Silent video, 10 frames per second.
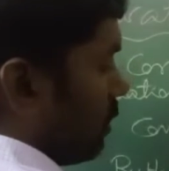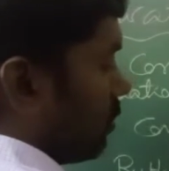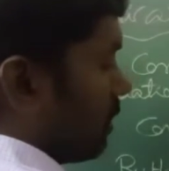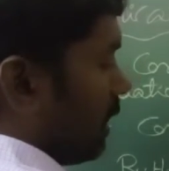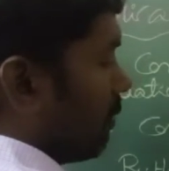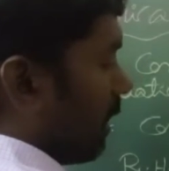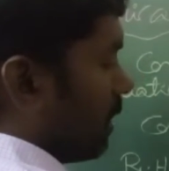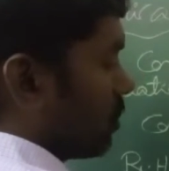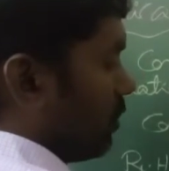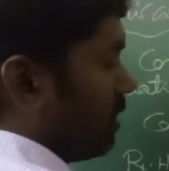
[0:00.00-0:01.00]
So t
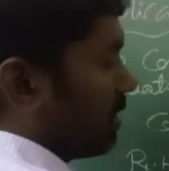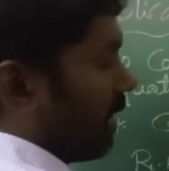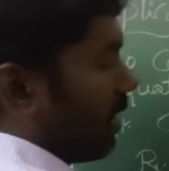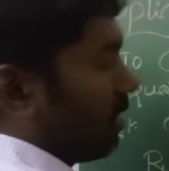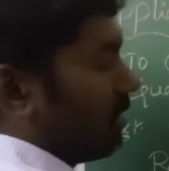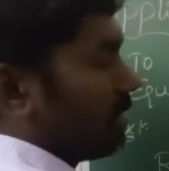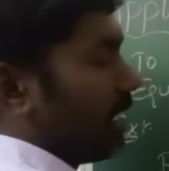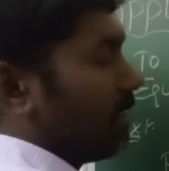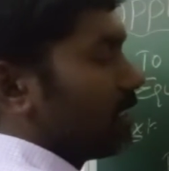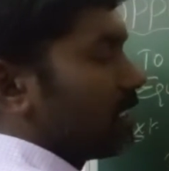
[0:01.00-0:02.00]
minus 2 is there.
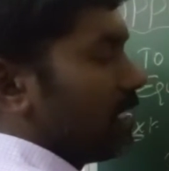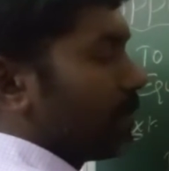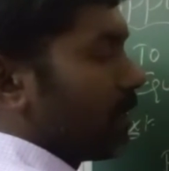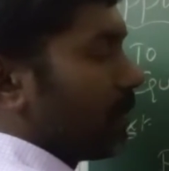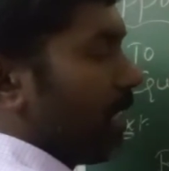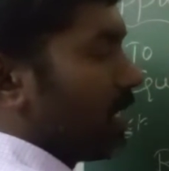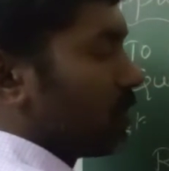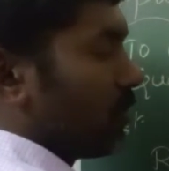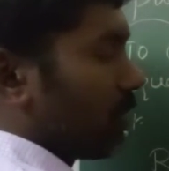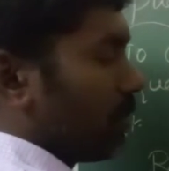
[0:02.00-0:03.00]
Send this t power
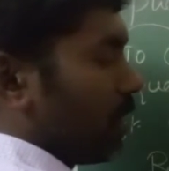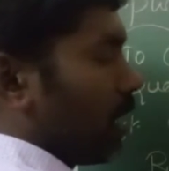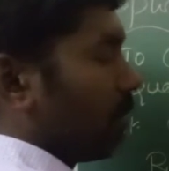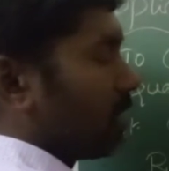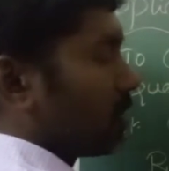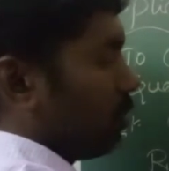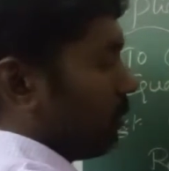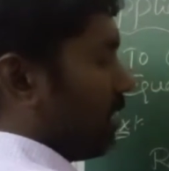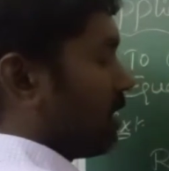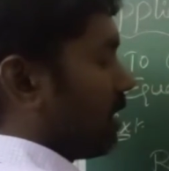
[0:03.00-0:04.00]
minus 2 from denominator to
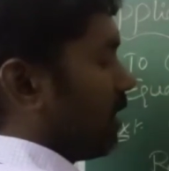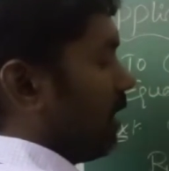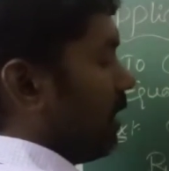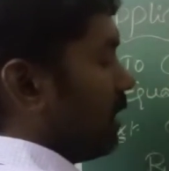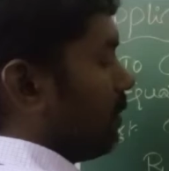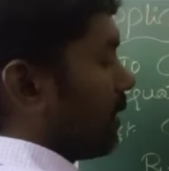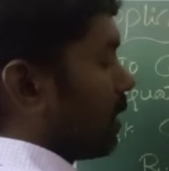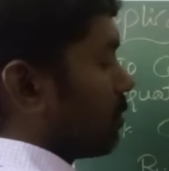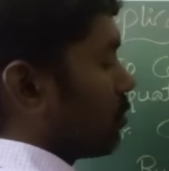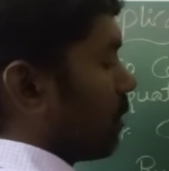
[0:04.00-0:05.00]
numerator. It
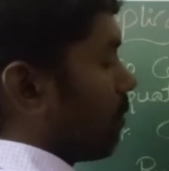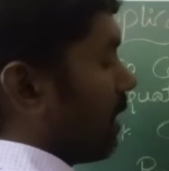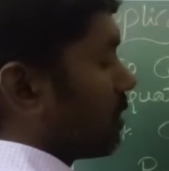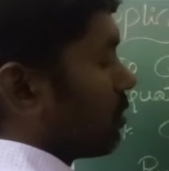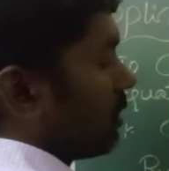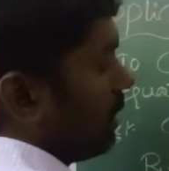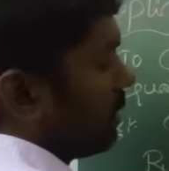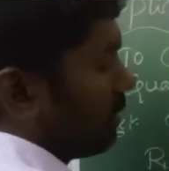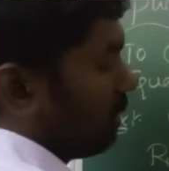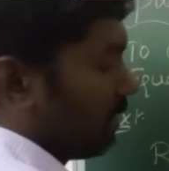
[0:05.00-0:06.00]
becomes to the plus 2
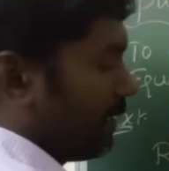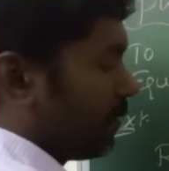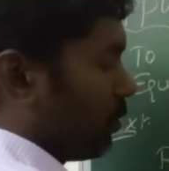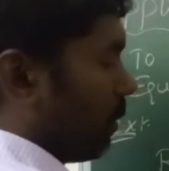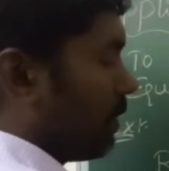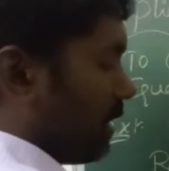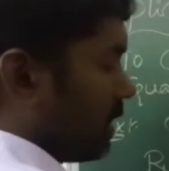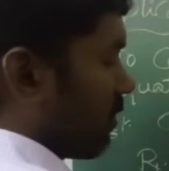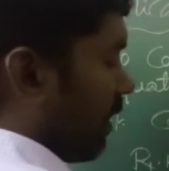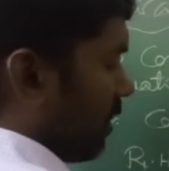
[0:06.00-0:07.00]
t2
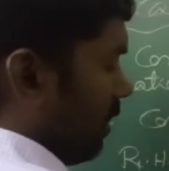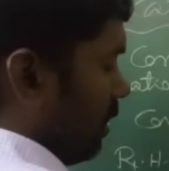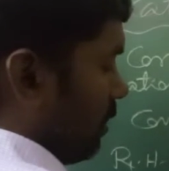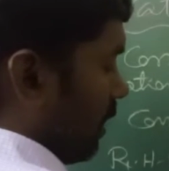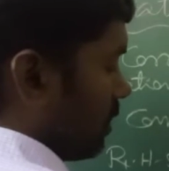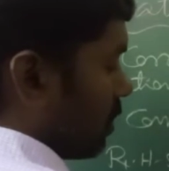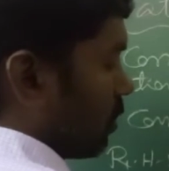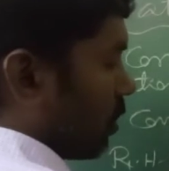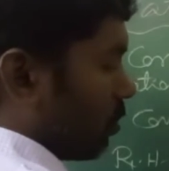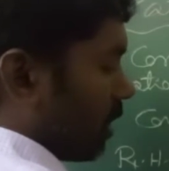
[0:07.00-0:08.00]
t square. That is
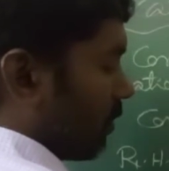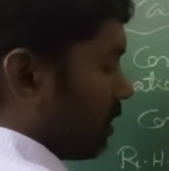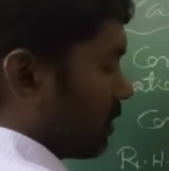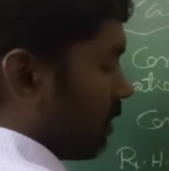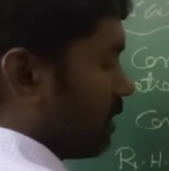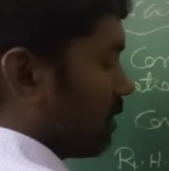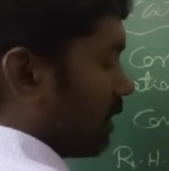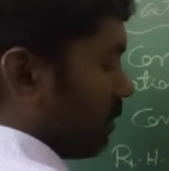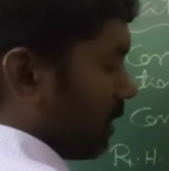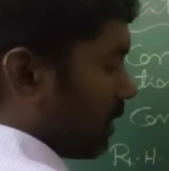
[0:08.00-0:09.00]
equal root of t square is
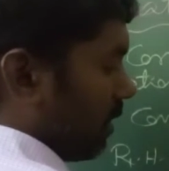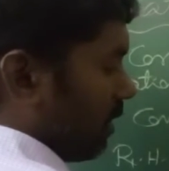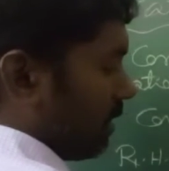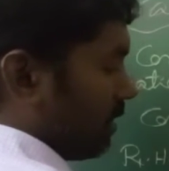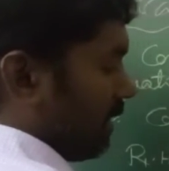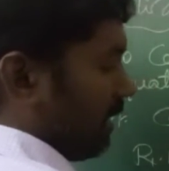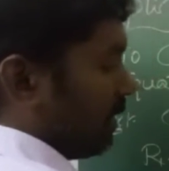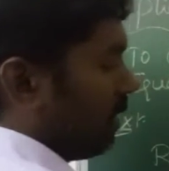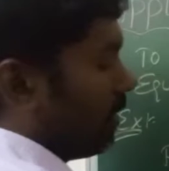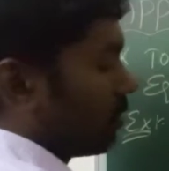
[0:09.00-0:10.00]
nothing but
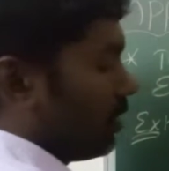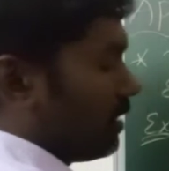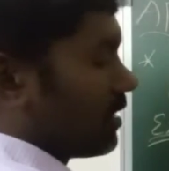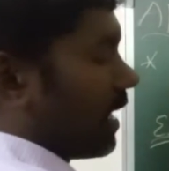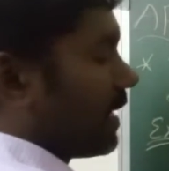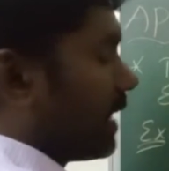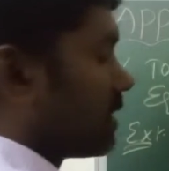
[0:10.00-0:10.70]
t. So it is the right hand